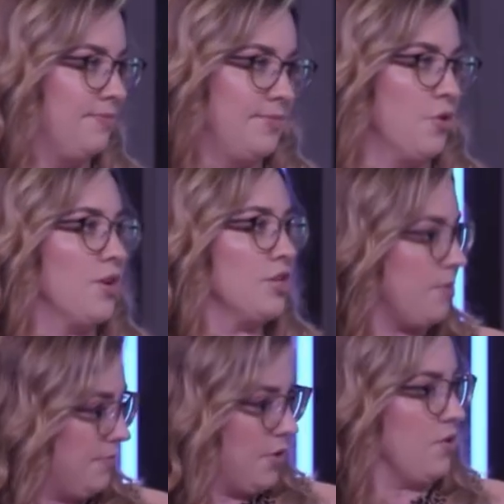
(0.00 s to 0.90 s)
You can do it.
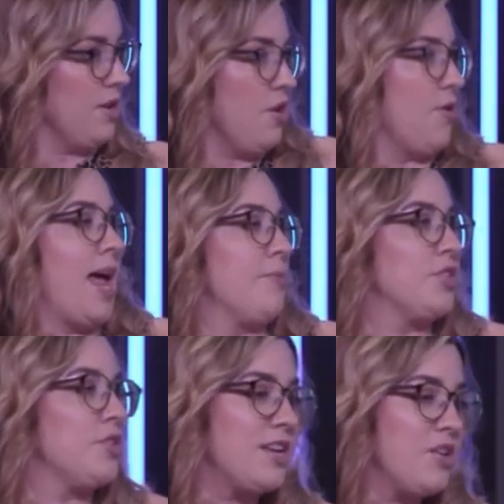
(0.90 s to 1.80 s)
You can absolutely
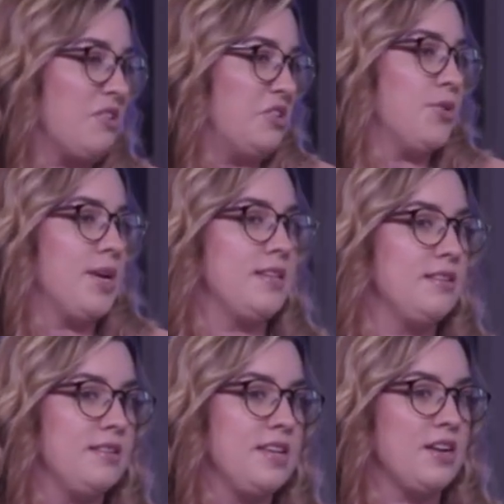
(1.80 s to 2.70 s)
do it, and you can do it.
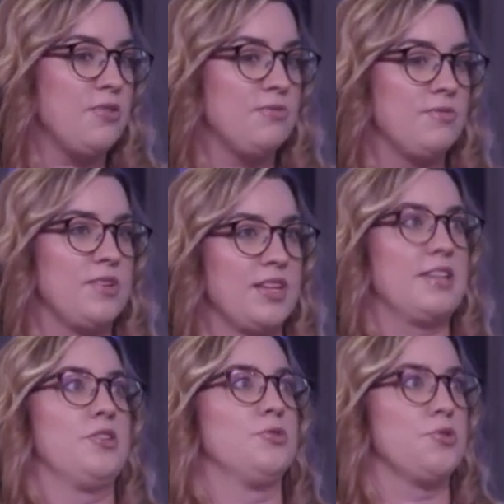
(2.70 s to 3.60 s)
Like,
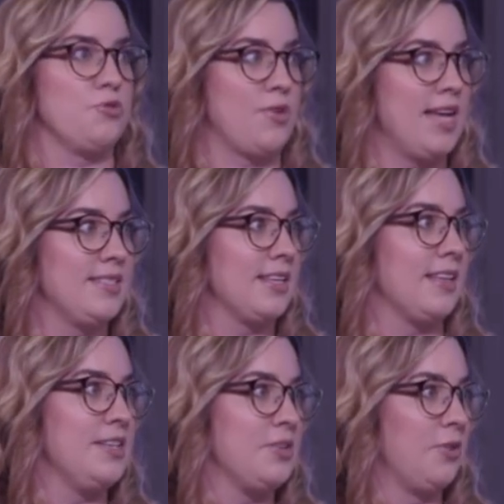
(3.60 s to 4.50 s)
don't do it
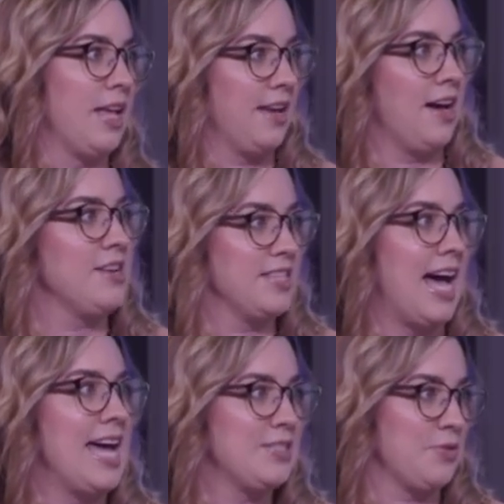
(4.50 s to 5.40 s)
drastically. Don't like cut
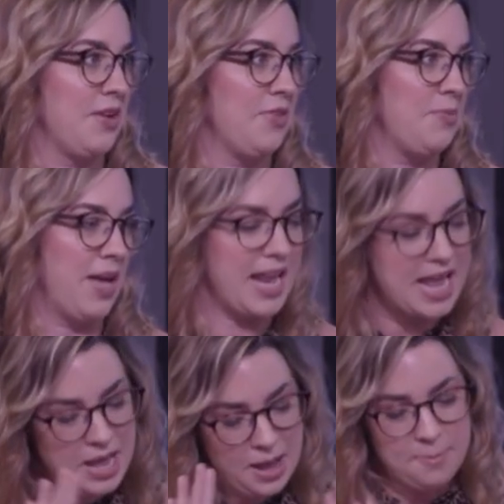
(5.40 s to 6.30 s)
ties with everybody.
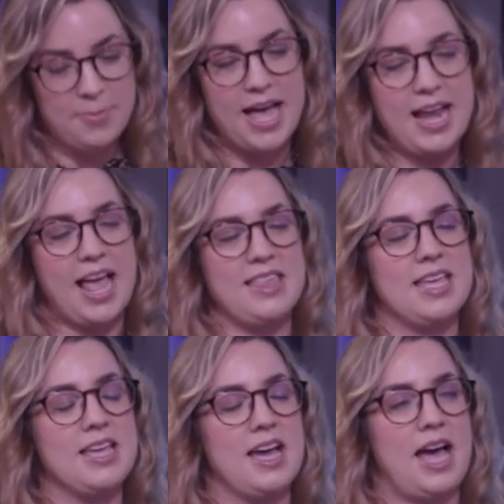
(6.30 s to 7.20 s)
But I
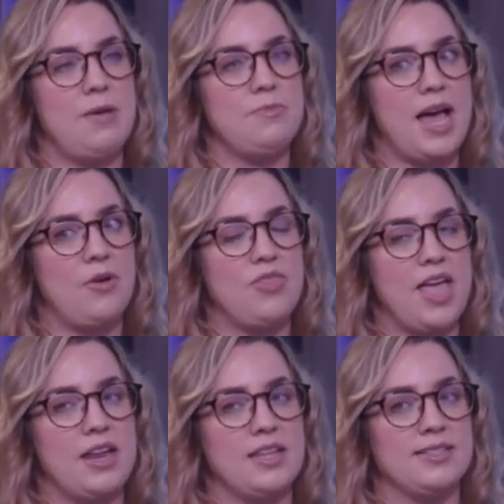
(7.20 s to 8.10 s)
think now and
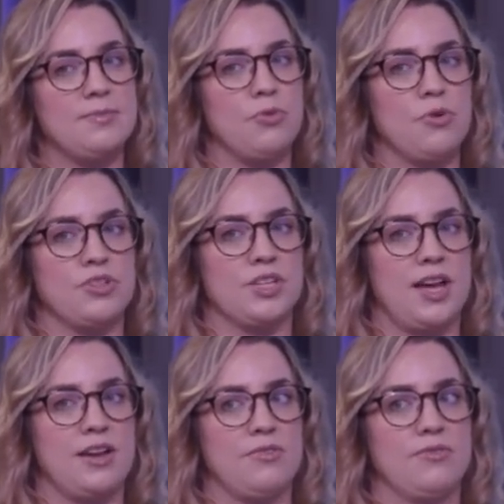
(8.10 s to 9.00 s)
then it's important to
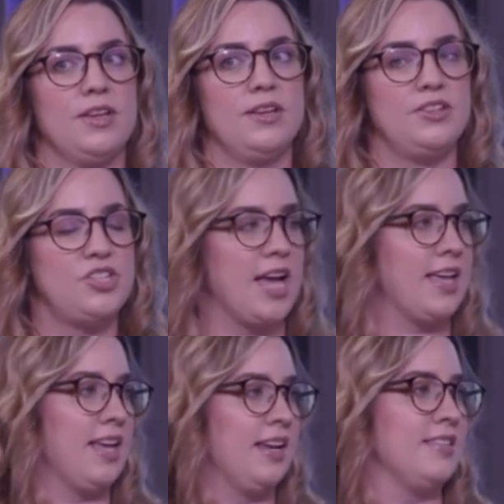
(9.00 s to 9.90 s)
kind of check
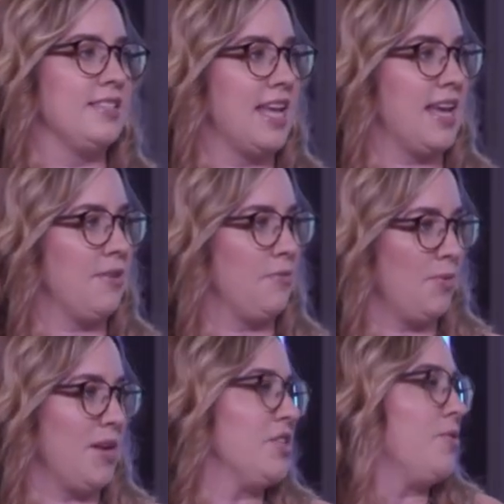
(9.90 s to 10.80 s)
in and say, what am
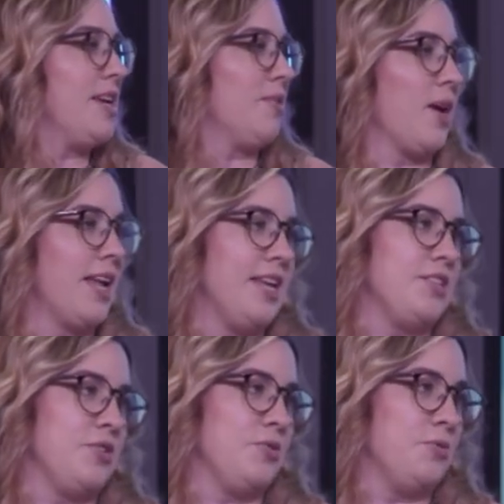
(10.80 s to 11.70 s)
I doing and what can I
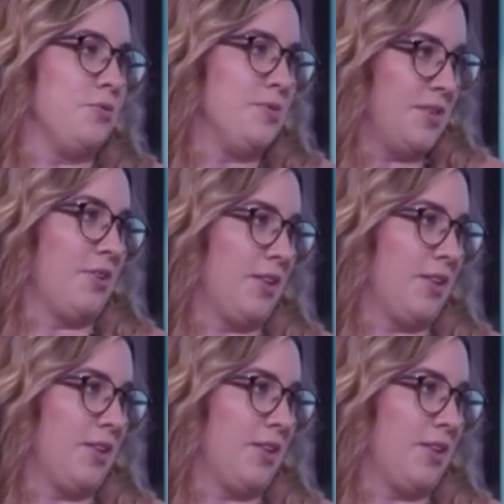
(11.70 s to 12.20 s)
do differently?